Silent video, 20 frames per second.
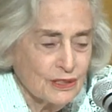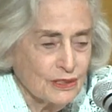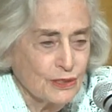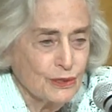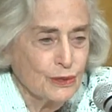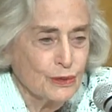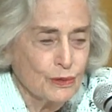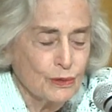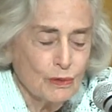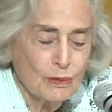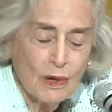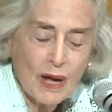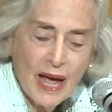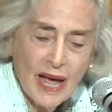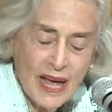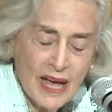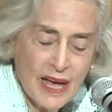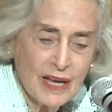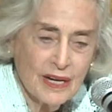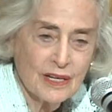to
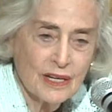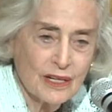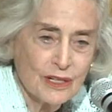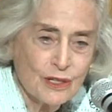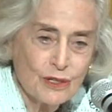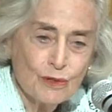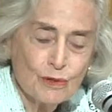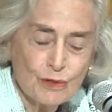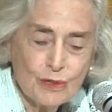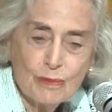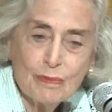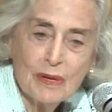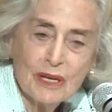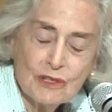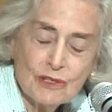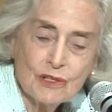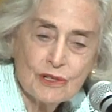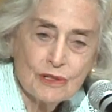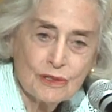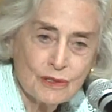add a new
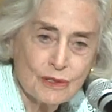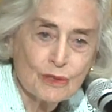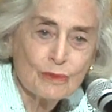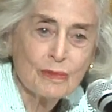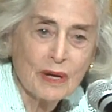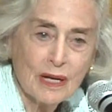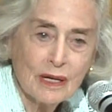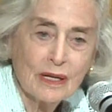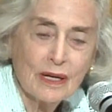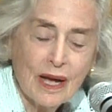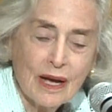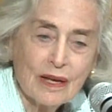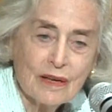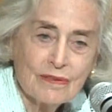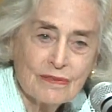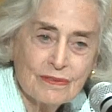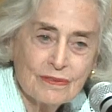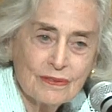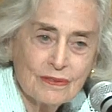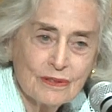dimension to my
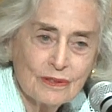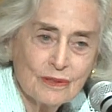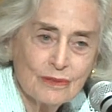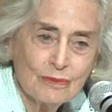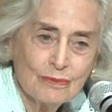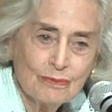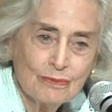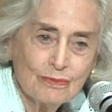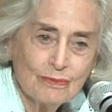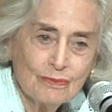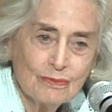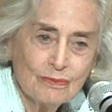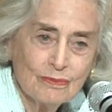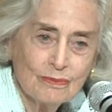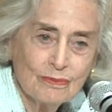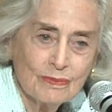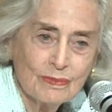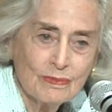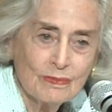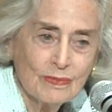life,
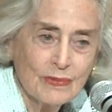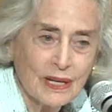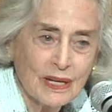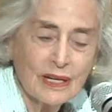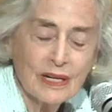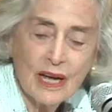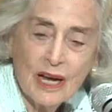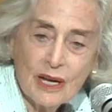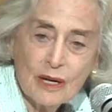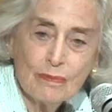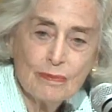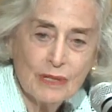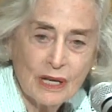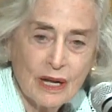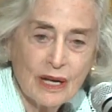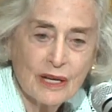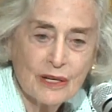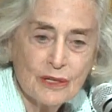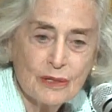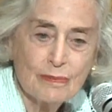and I
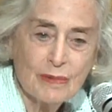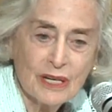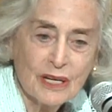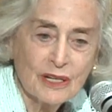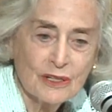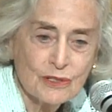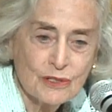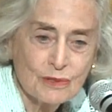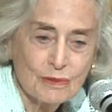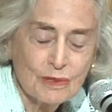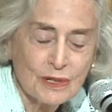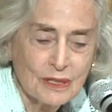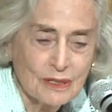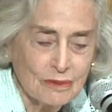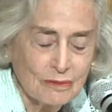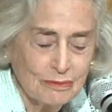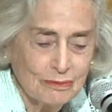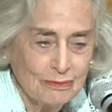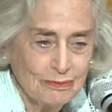applied to Bank Street.